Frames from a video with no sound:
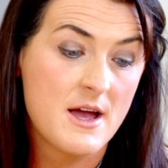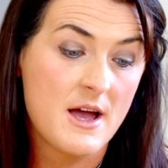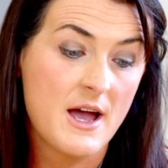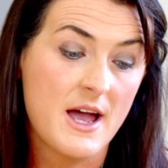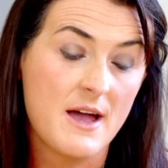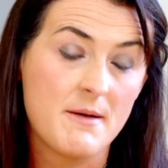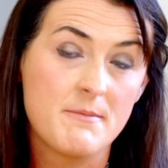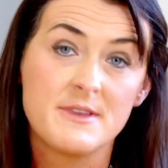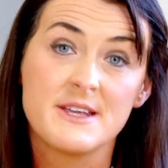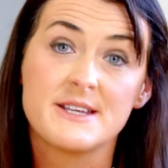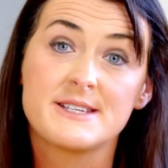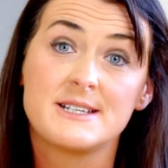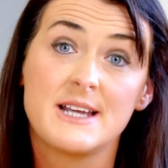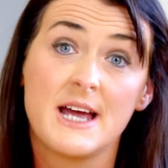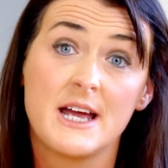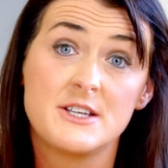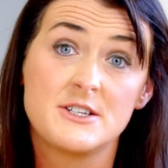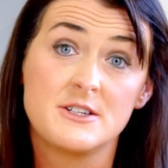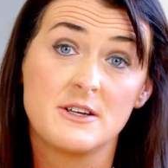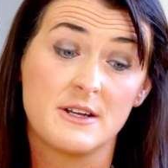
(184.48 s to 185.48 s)
This
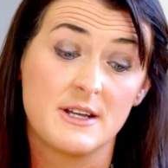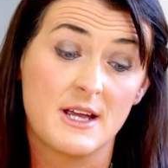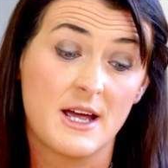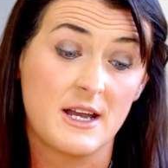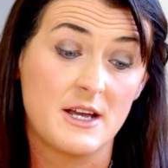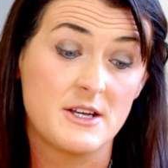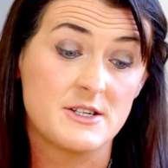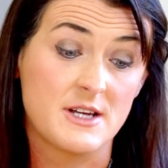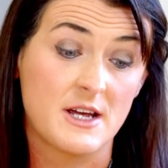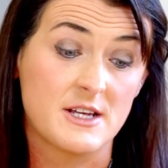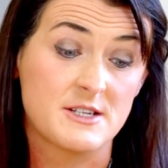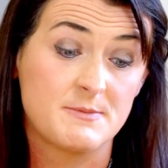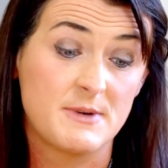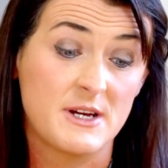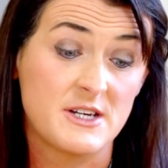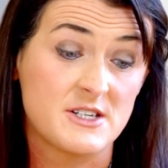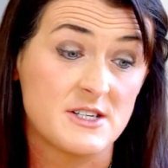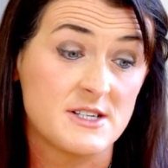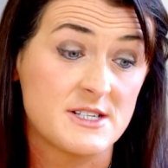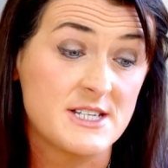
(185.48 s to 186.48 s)
led to an NHS
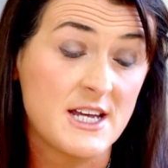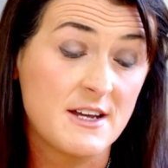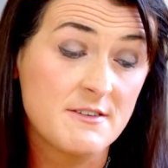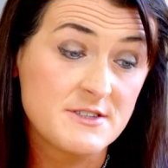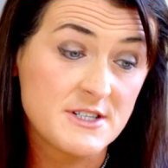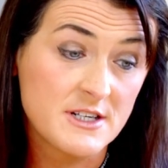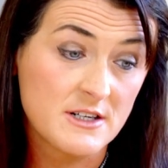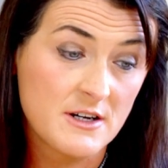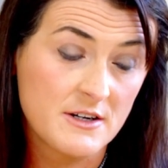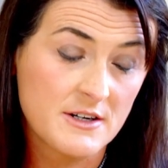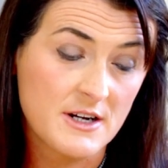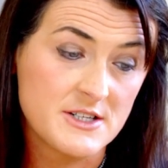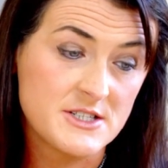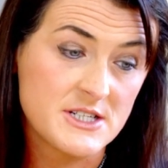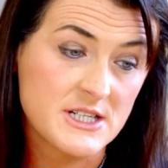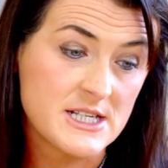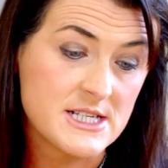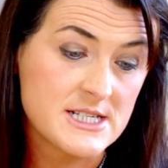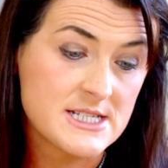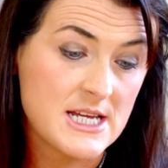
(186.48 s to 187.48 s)
patient safety alert, as
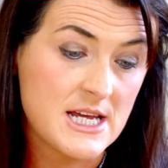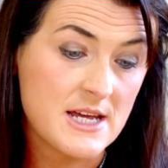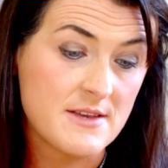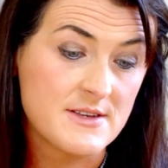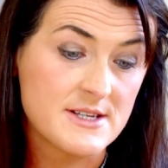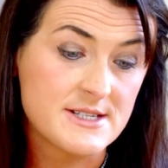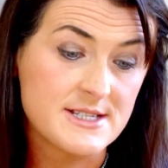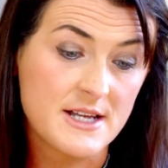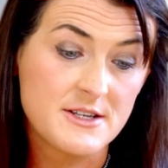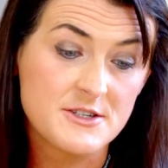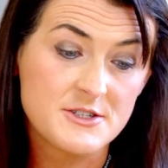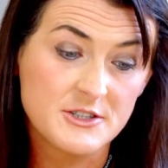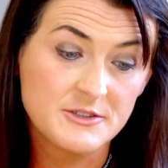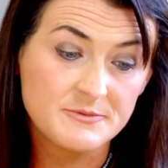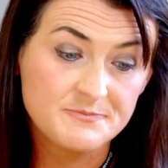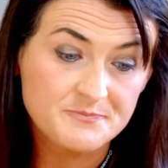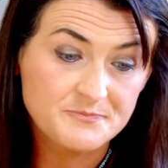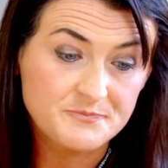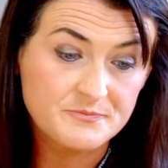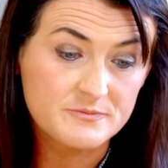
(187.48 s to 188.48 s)
you can see in the centre.